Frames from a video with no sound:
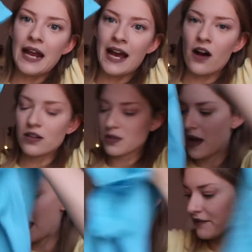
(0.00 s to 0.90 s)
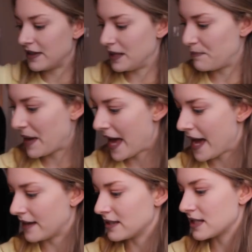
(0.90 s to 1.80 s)
and I also have the
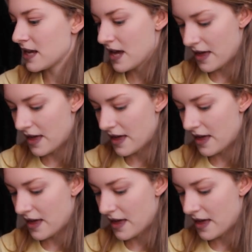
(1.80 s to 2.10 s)
pants